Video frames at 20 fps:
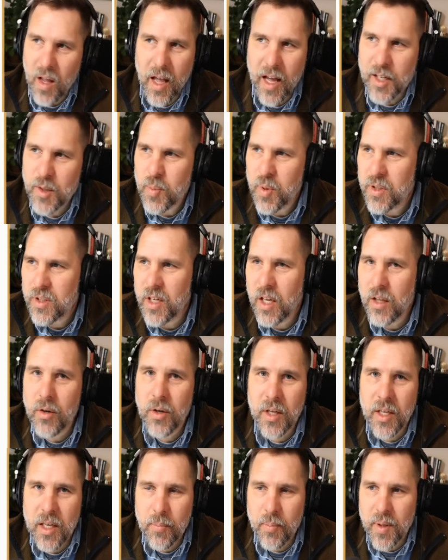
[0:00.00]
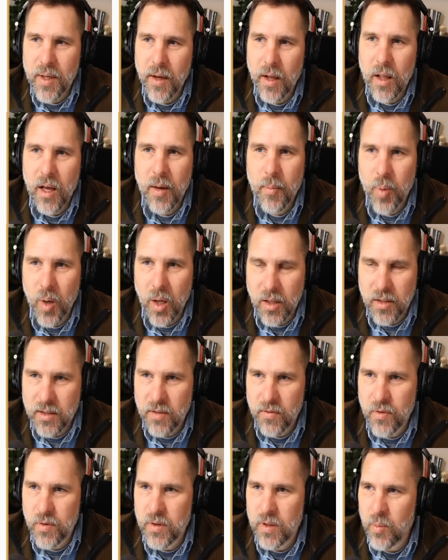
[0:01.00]
I just put together an EPLI
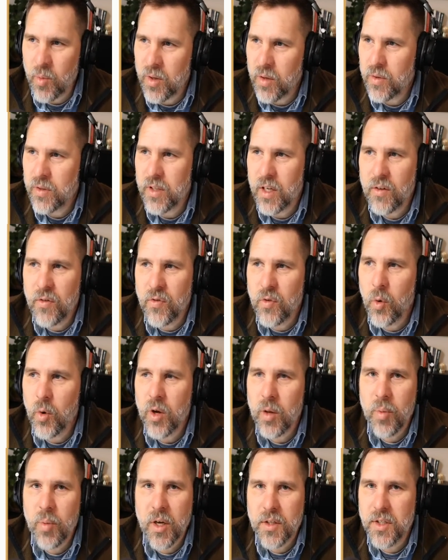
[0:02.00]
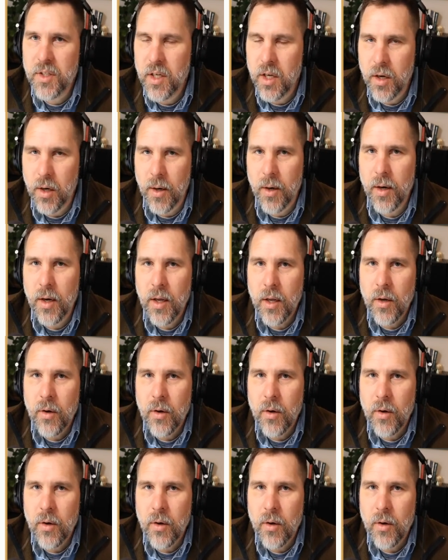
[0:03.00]
policy for someone that was like $40 a year.